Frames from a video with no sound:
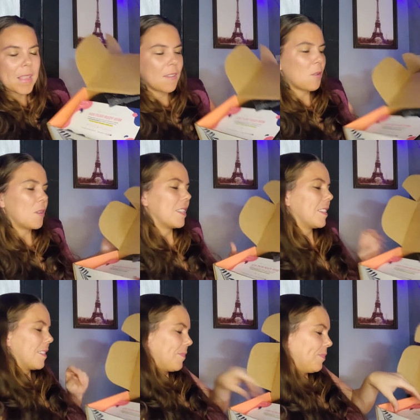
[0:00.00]
Of course,
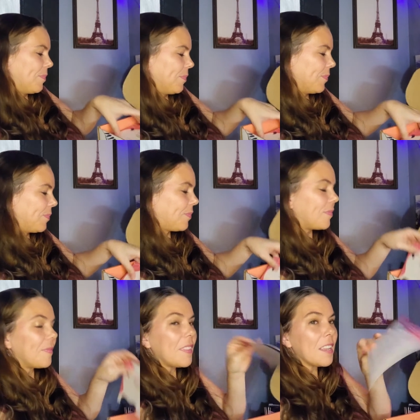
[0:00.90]

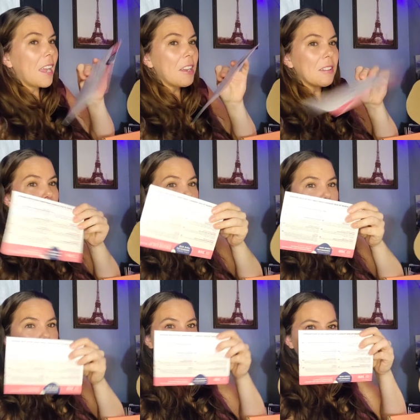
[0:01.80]
you got your
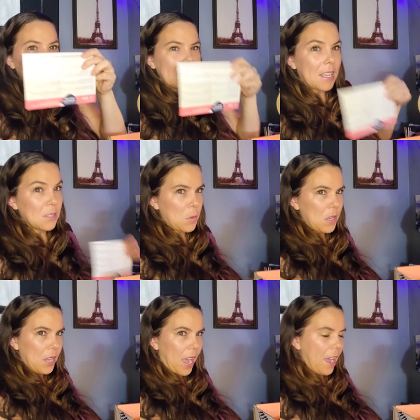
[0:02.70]
little, tells you
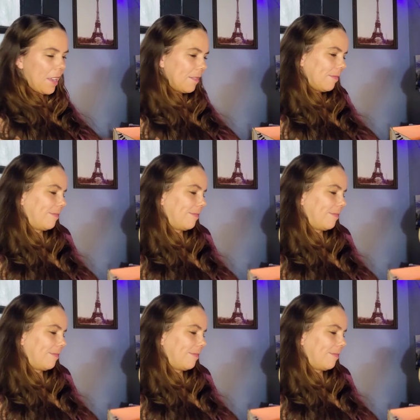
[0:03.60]
what you got.